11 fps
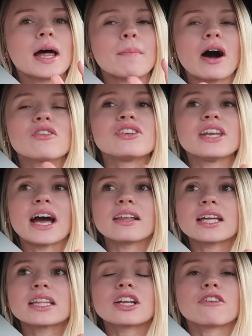about
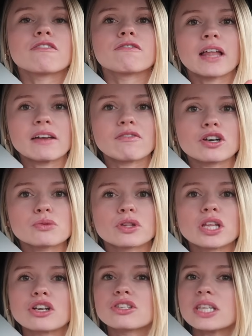nailing their flavors when
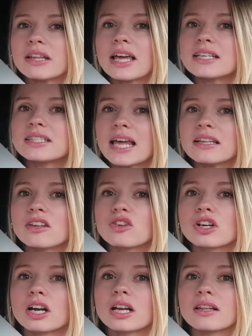they say that
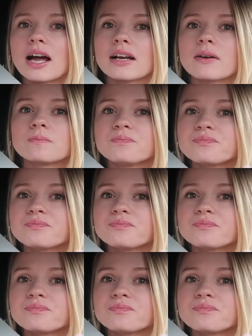they're gonna like